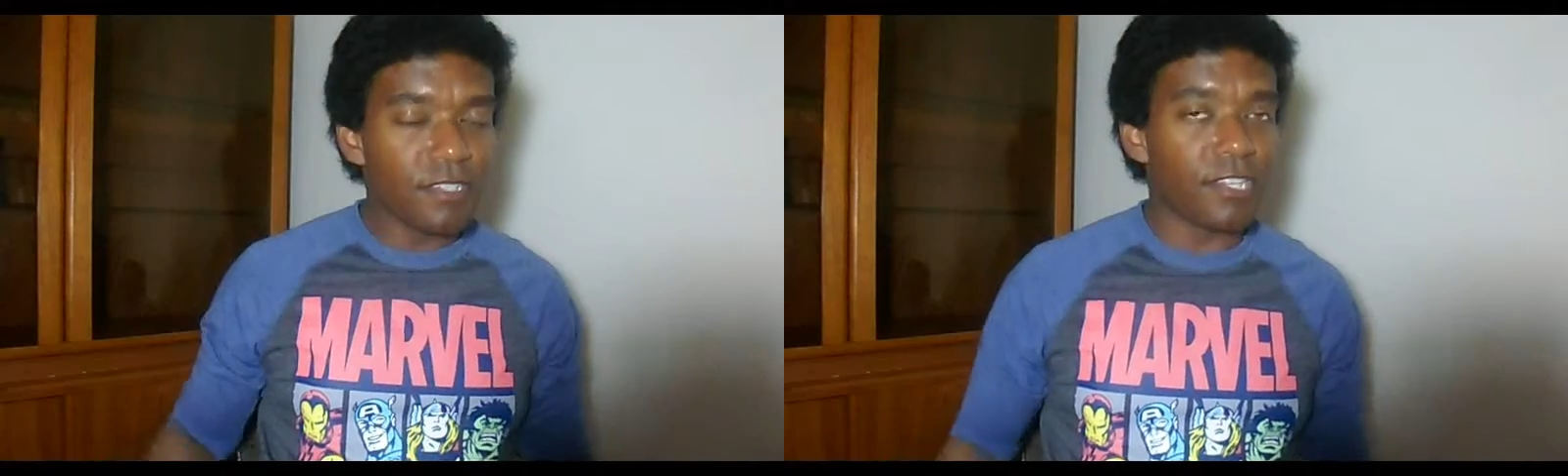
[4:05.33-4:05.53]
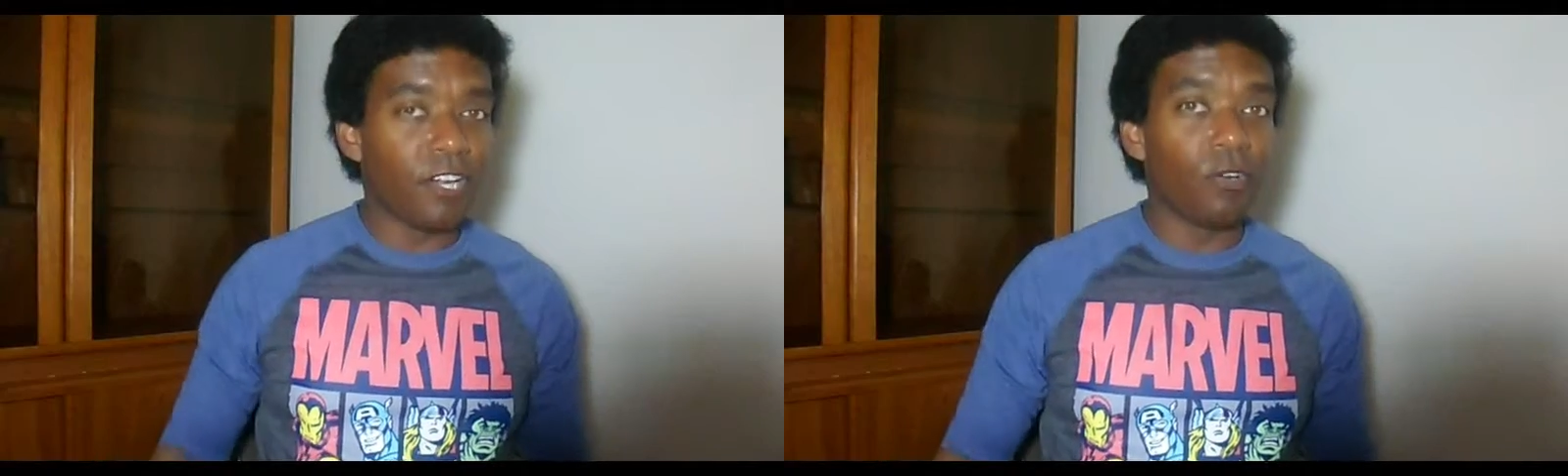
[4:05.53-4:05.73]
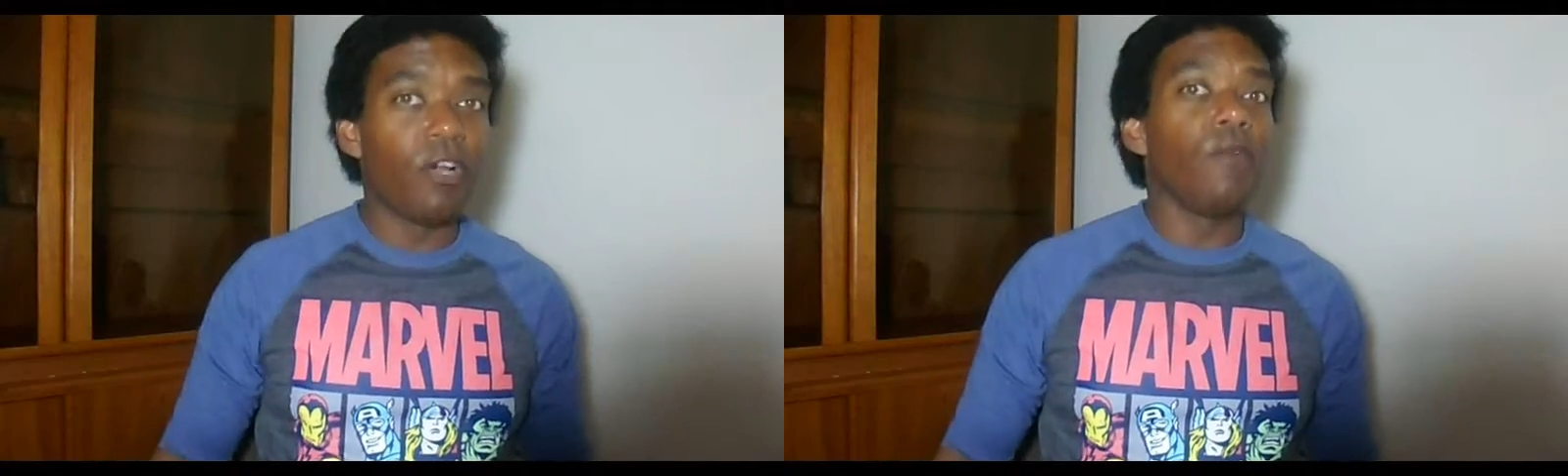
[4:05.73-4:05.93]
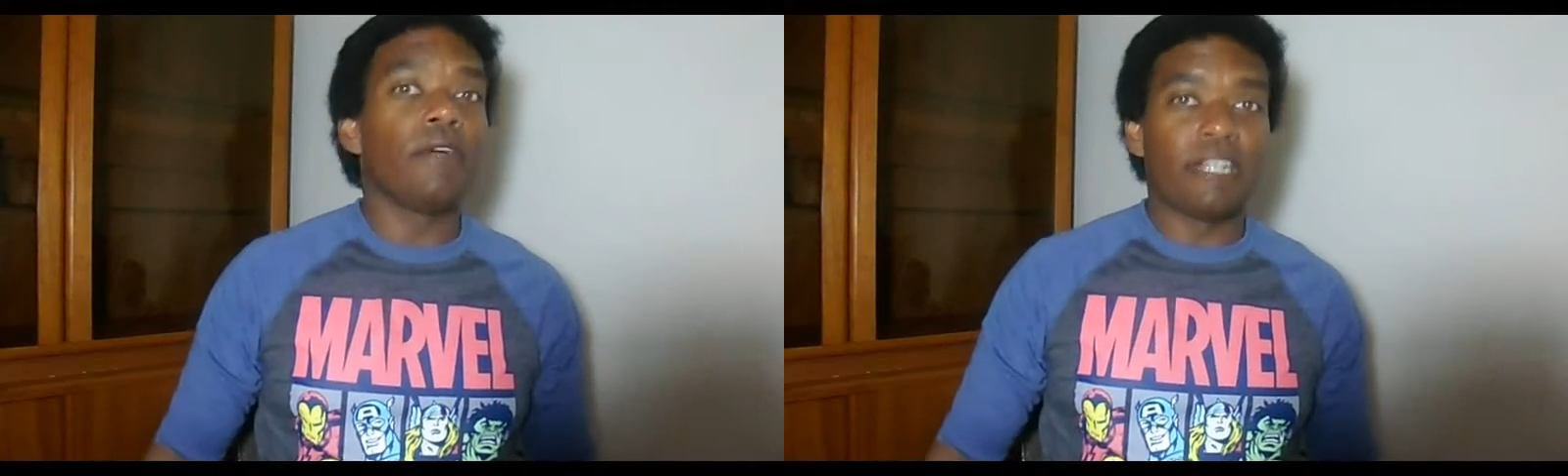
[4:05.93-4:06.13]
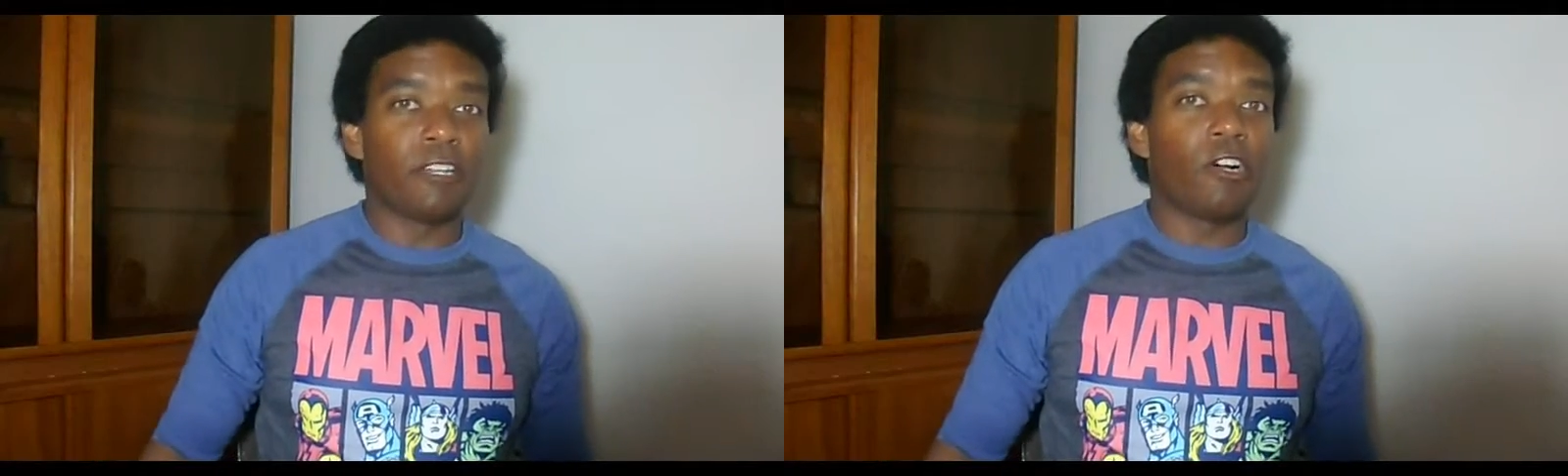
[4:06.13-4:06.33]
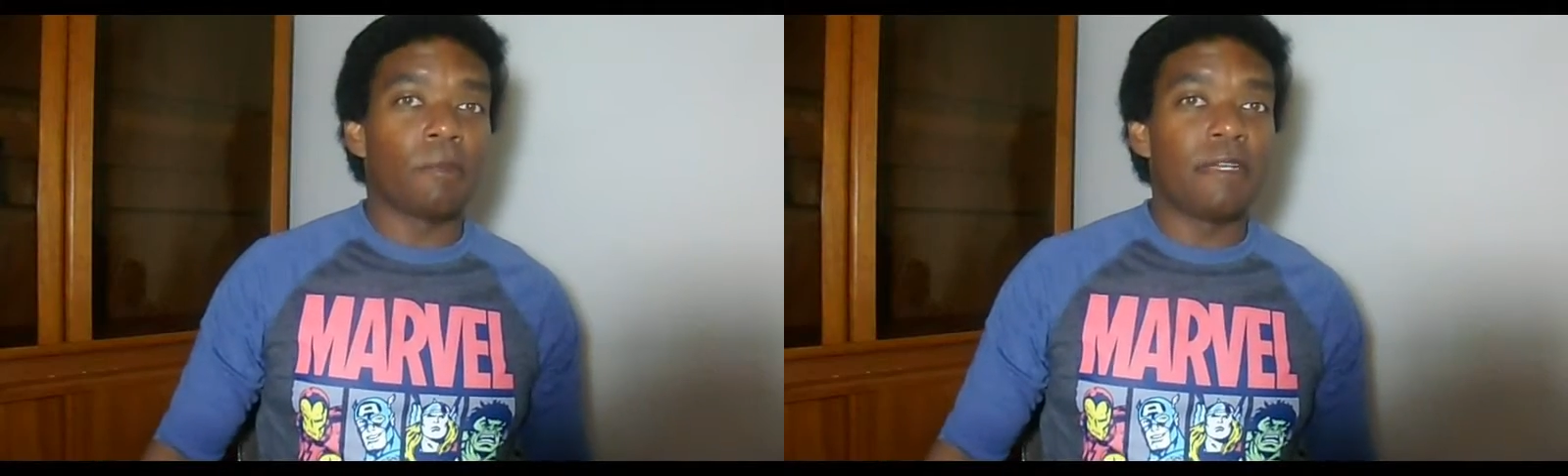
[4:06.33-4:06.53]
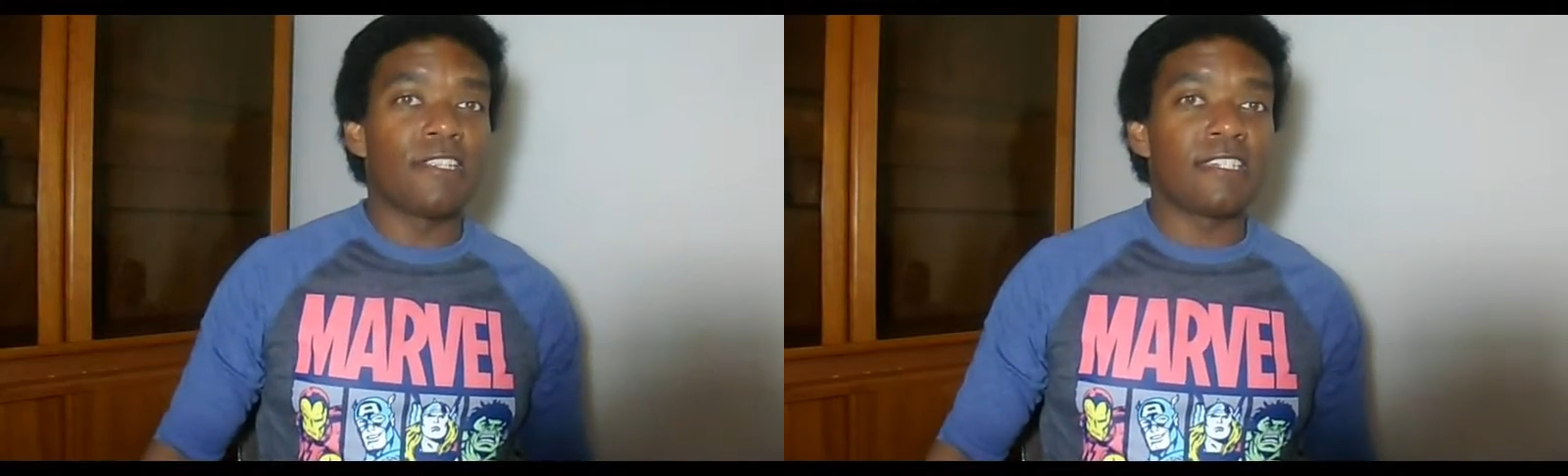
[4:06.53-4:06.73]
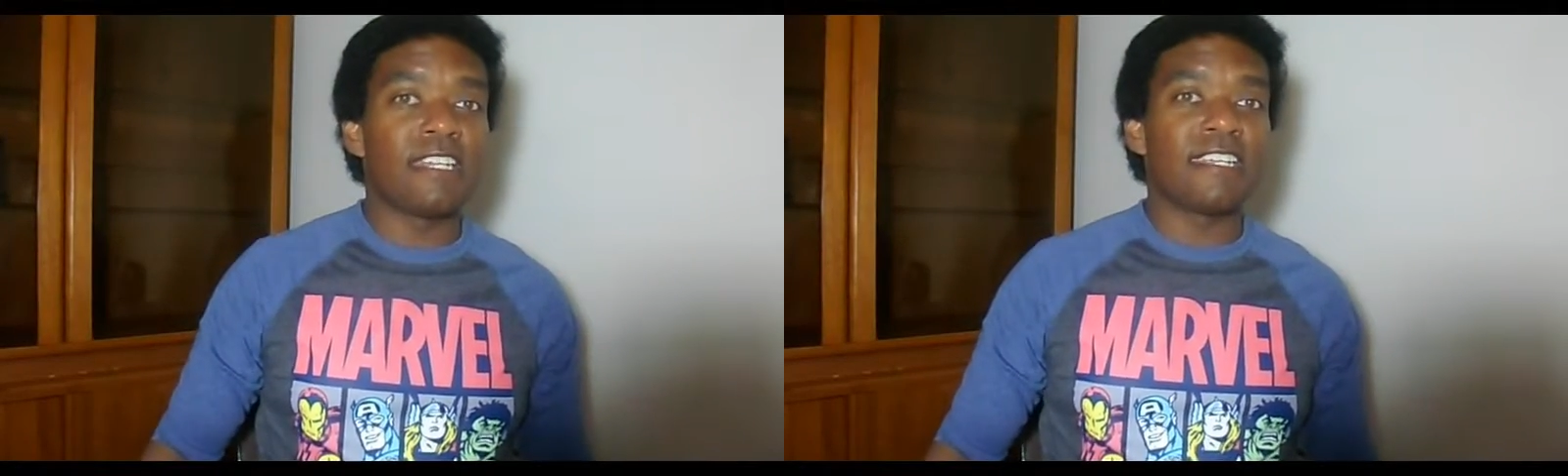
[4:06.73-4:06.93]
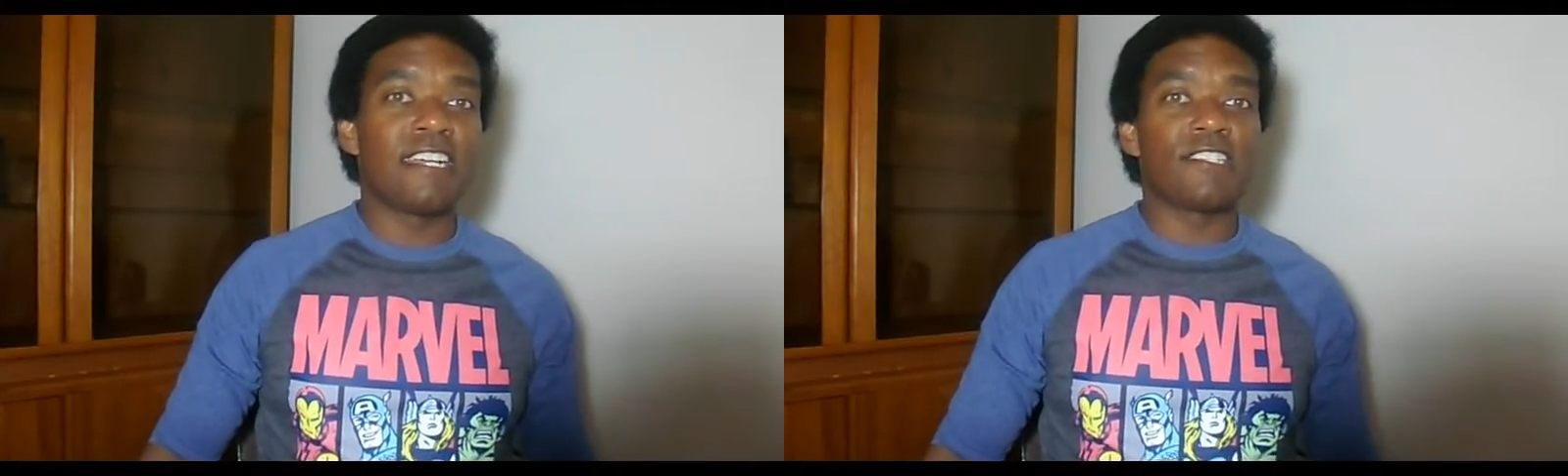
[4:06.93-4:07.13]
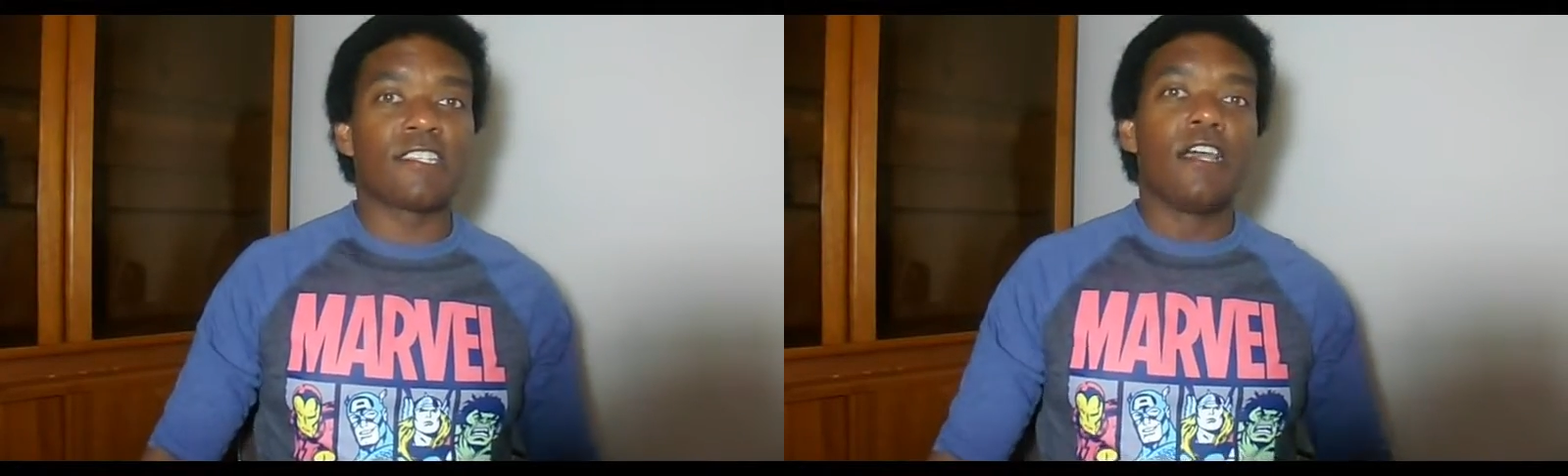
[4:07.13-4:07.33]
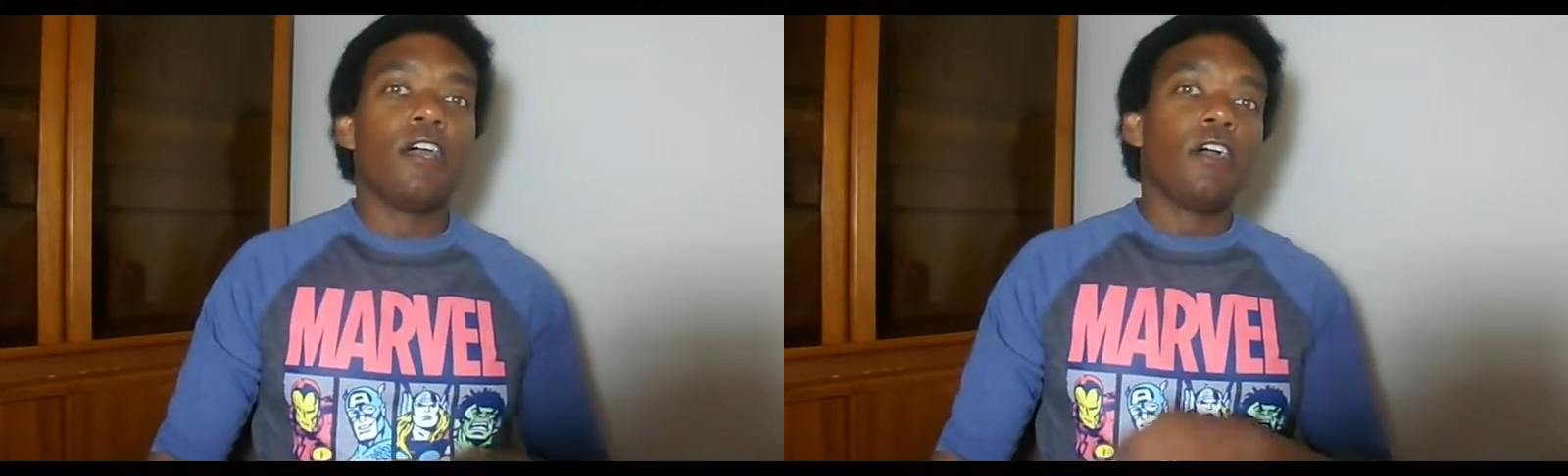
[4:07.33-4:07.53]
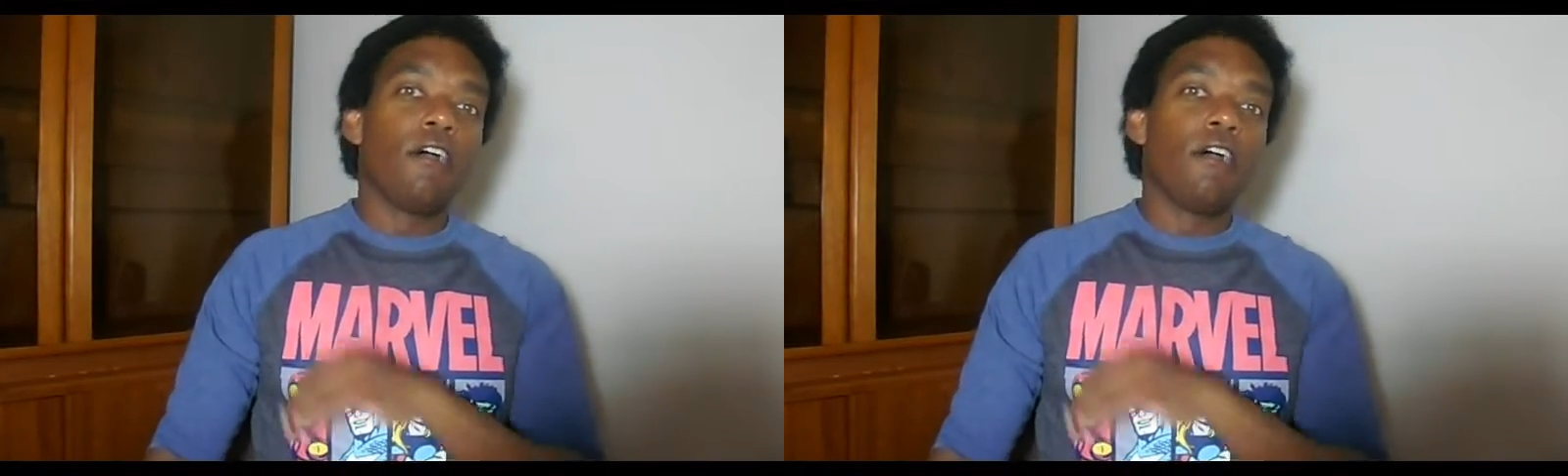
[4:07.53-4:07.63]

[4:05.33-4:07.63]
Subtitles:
So, without all being said, it gets